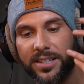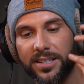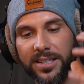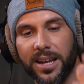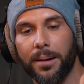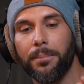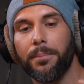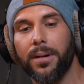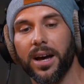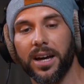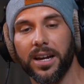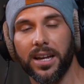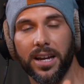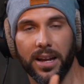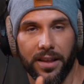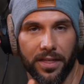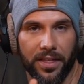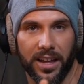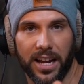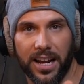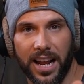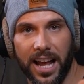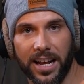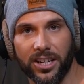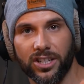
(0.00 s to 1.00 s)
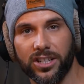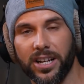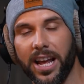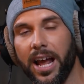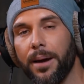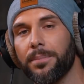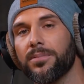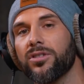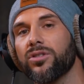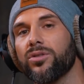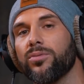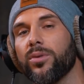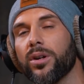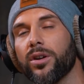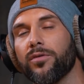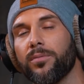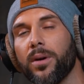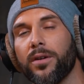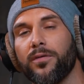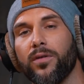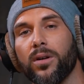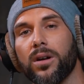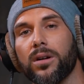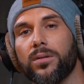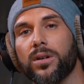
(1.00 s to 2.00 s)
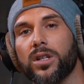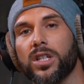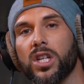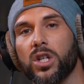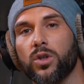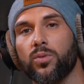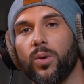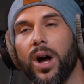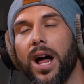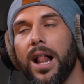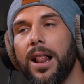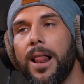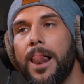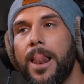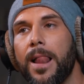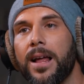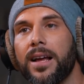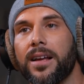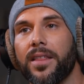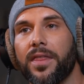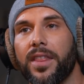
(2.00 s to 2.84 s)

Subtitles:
somebody, and that actually happens to one of my followers as well,